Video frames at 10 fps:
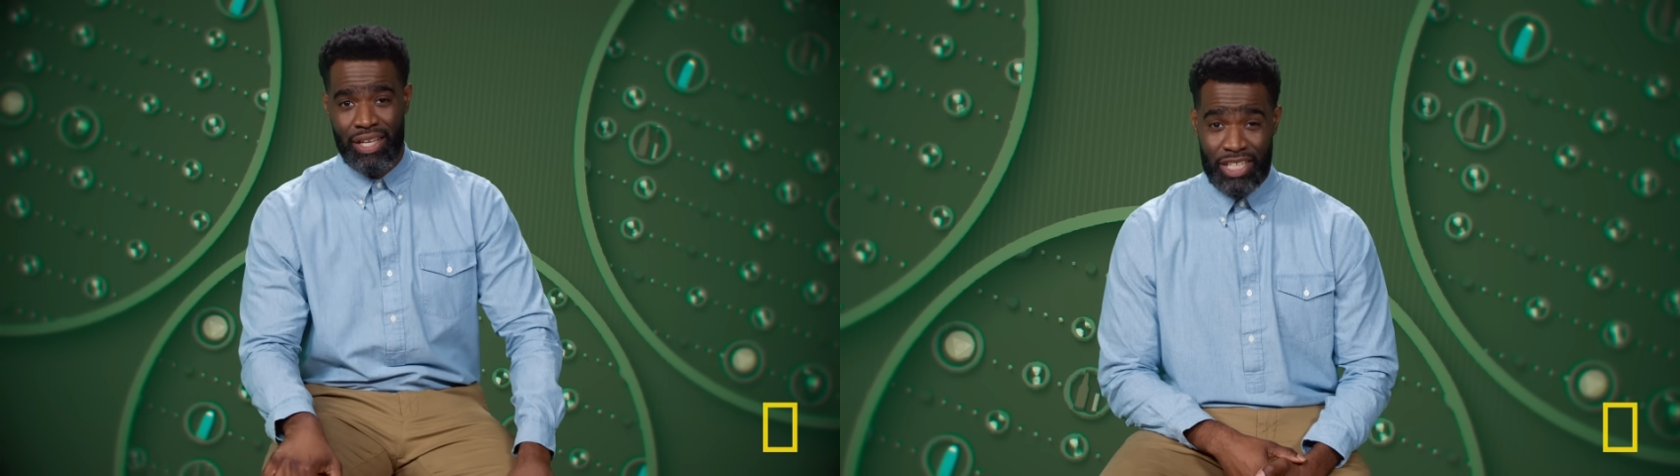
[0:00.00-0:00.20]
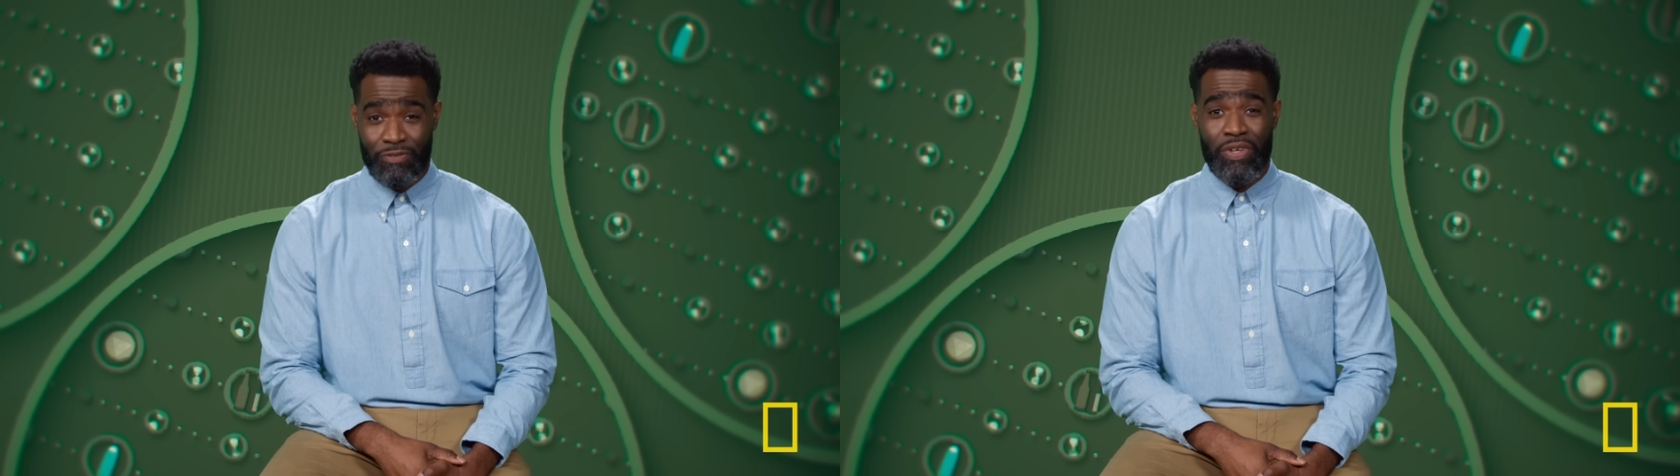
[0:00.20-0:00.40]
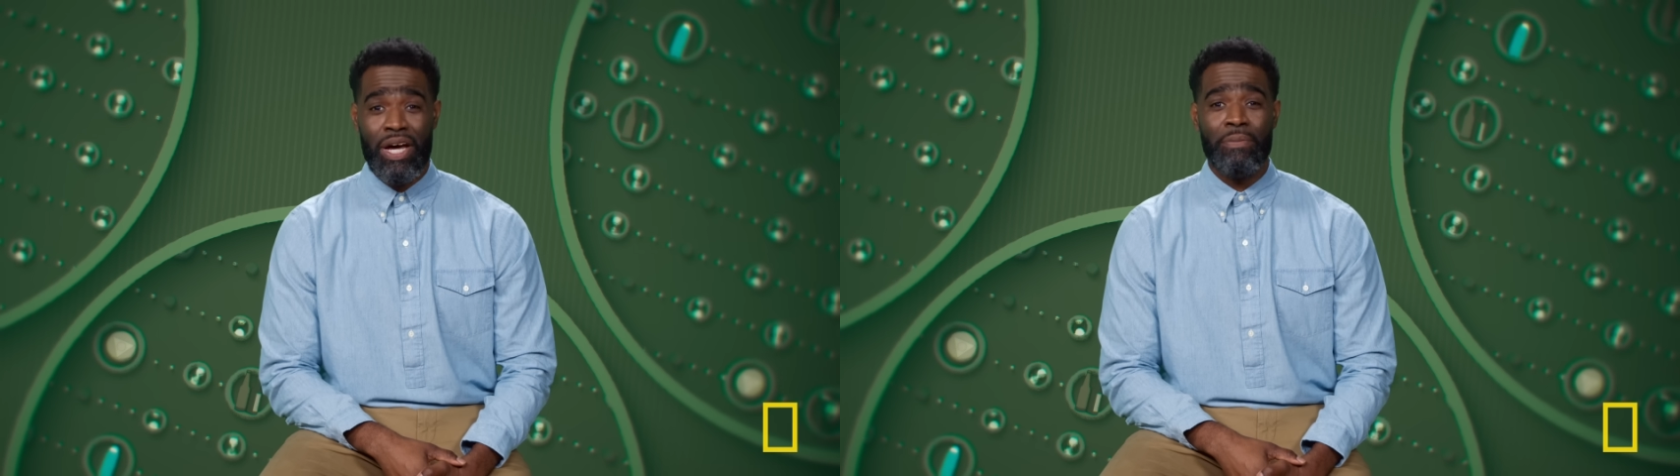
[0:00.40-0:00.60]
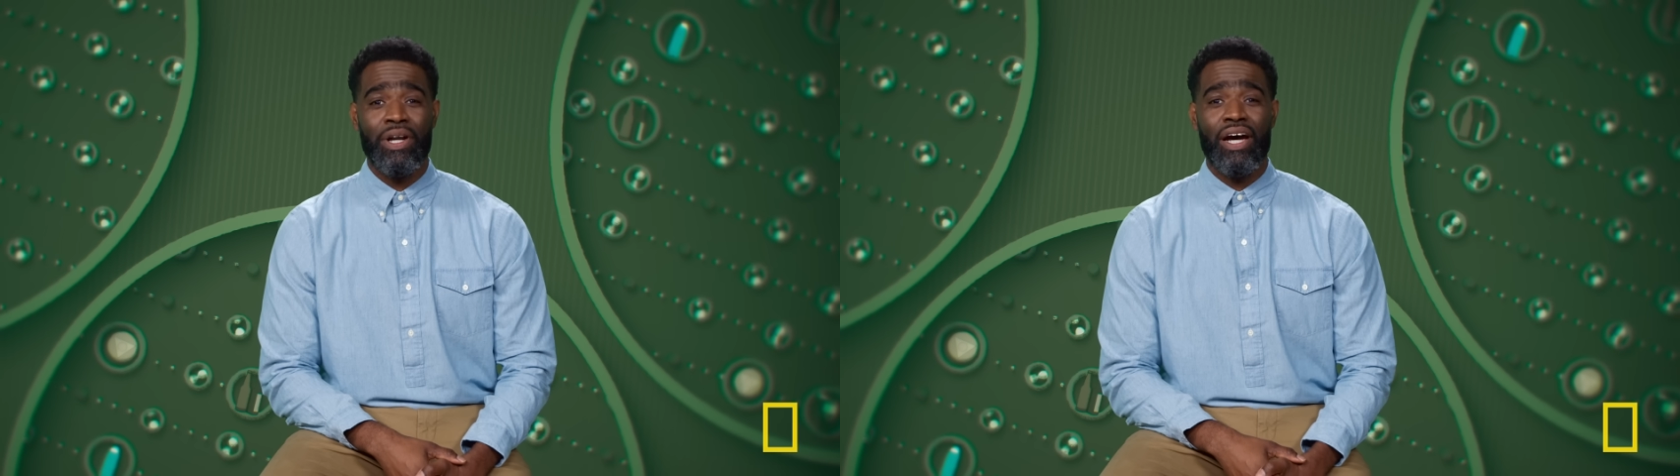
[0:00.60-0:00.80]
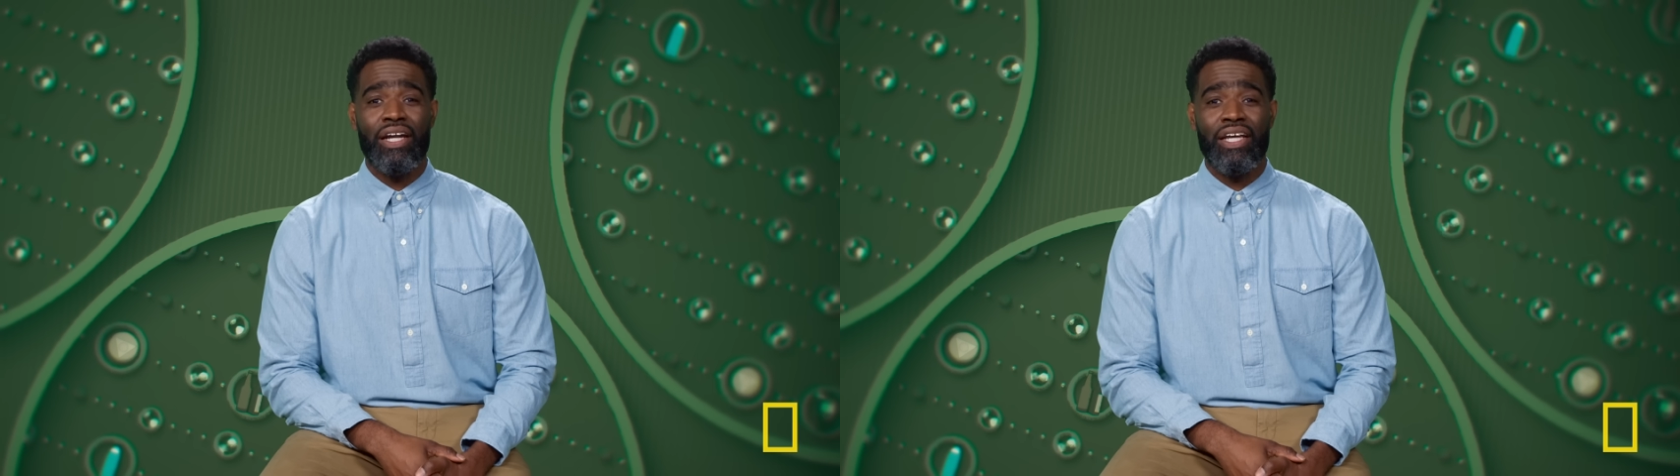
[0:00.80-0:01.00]
This
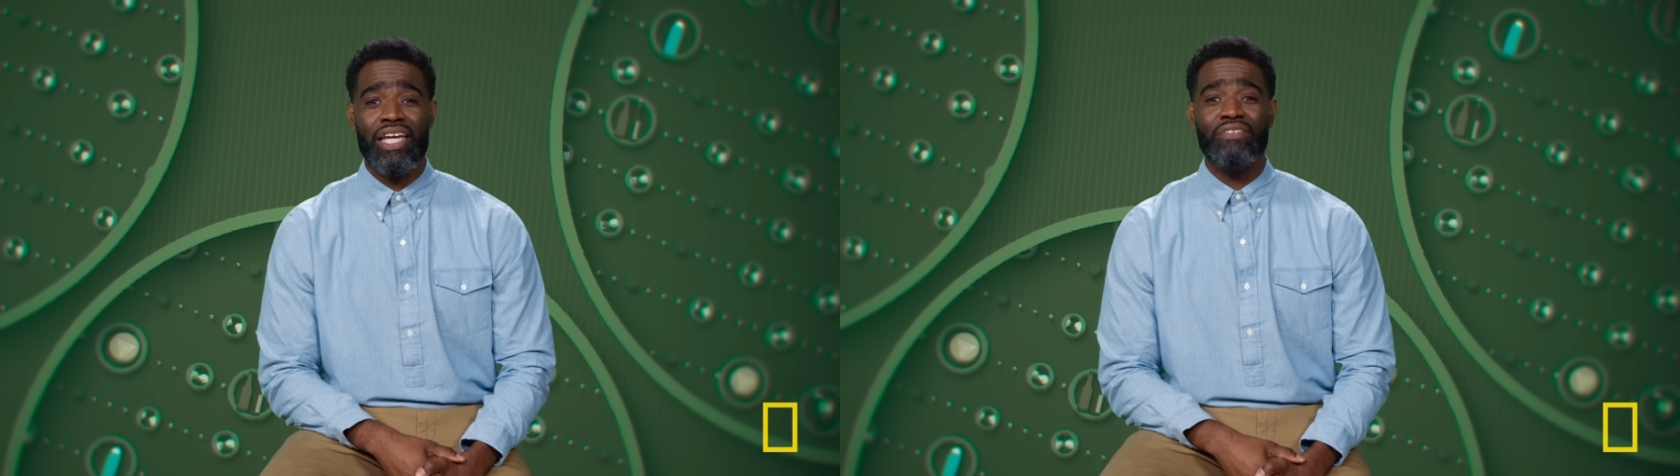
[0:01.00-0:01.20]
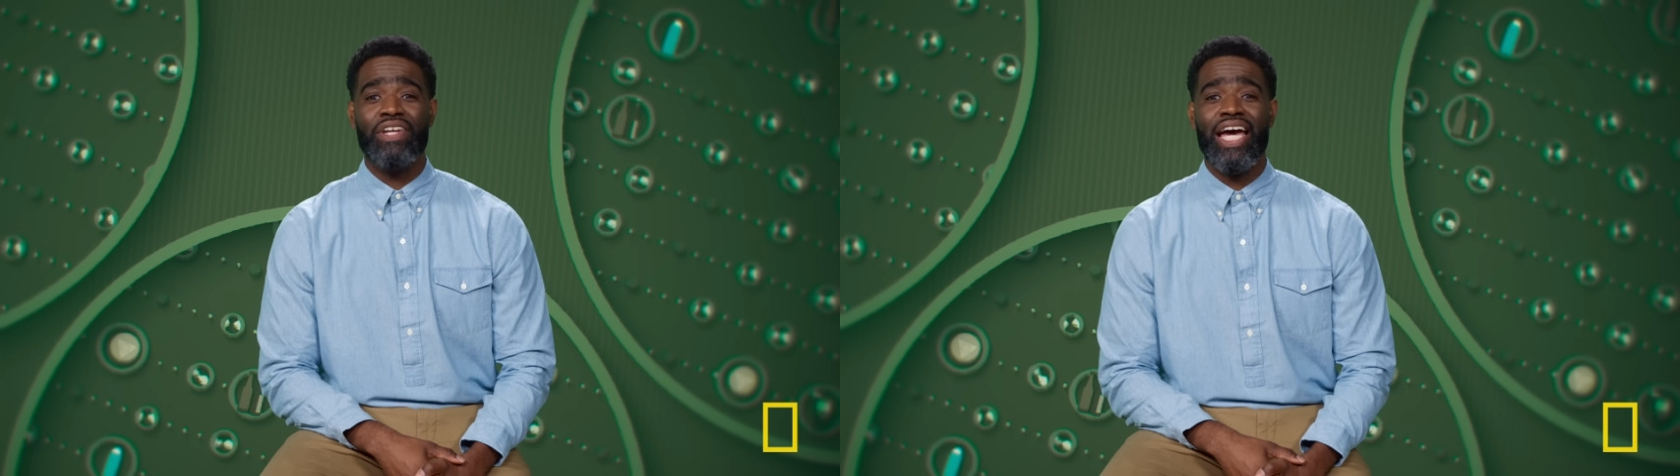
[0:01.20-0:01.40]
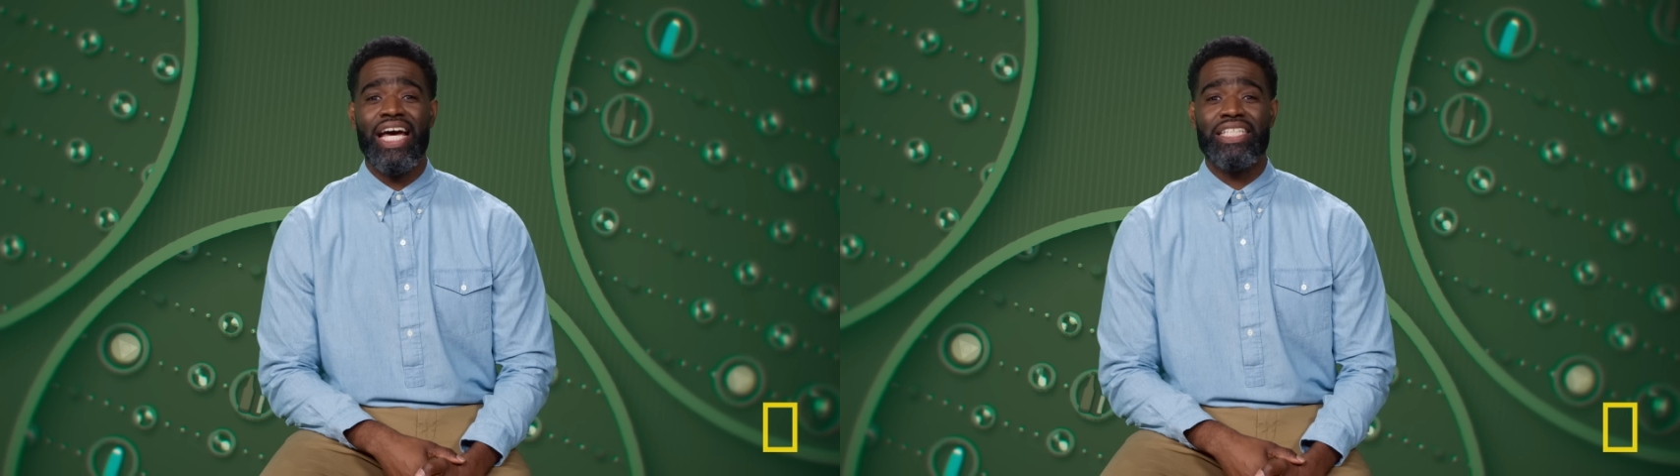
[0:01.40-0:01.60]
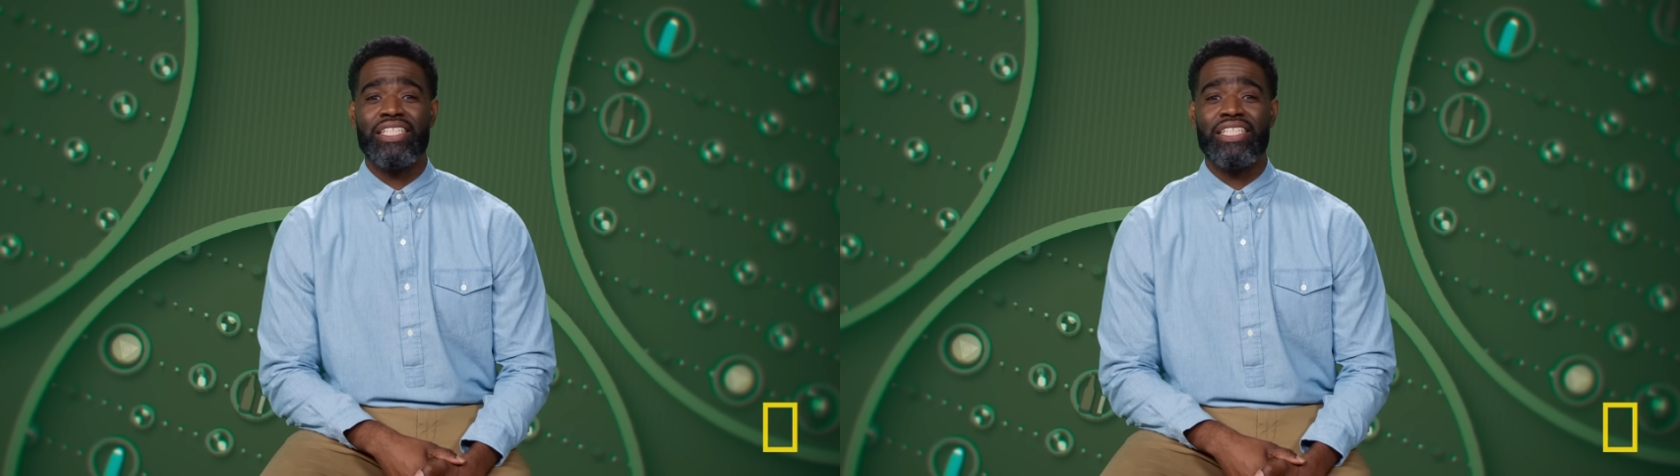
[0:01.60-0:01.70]
phenomenon even has